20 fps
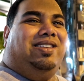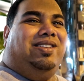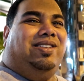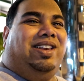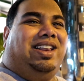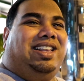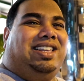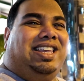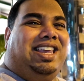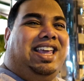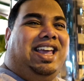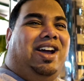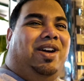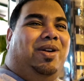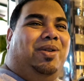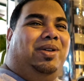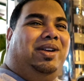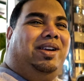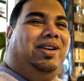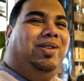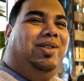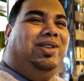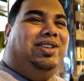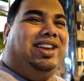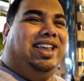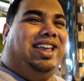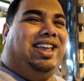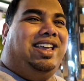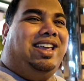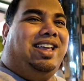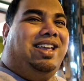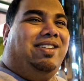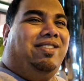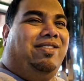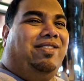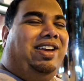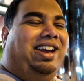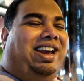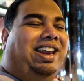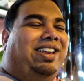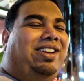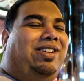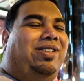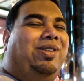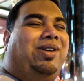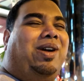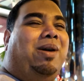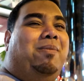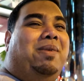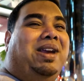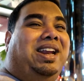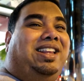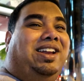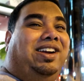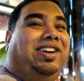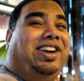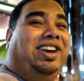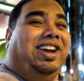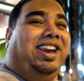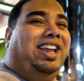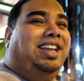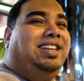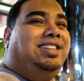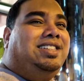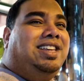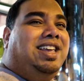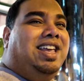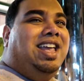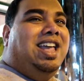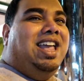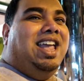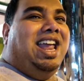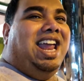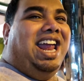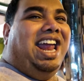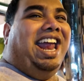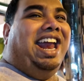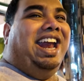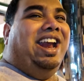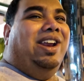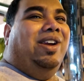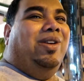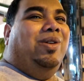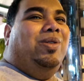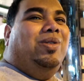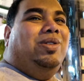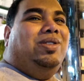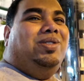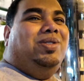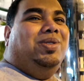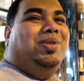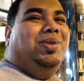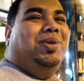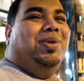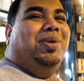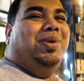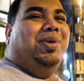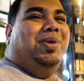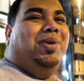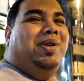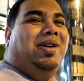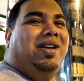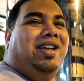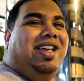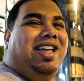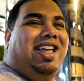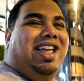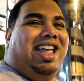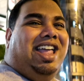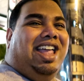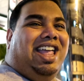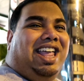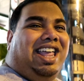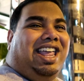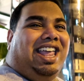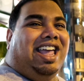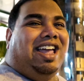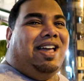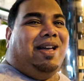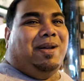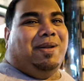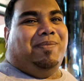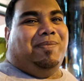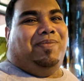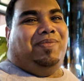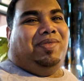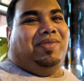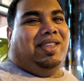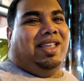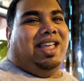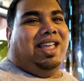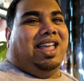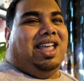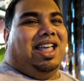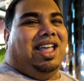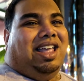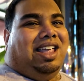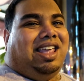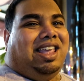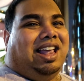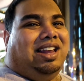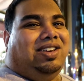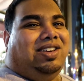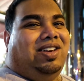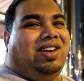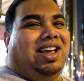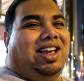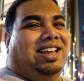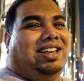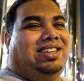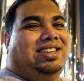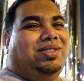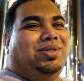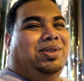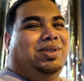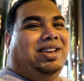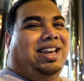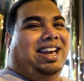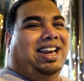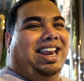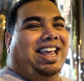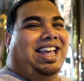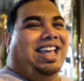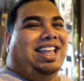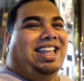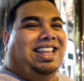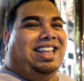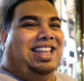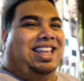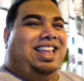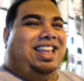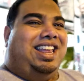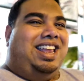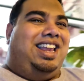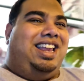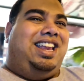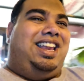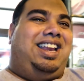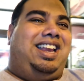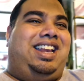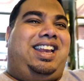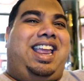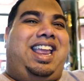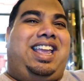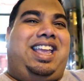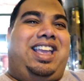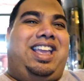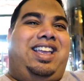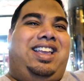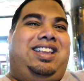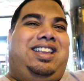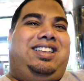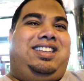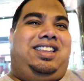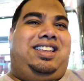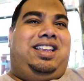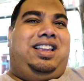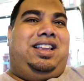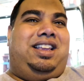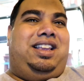So let's see how it goes. Like waiting to complete 30 days in a row. So yeah, catch you guys soon then. Yeah, take care.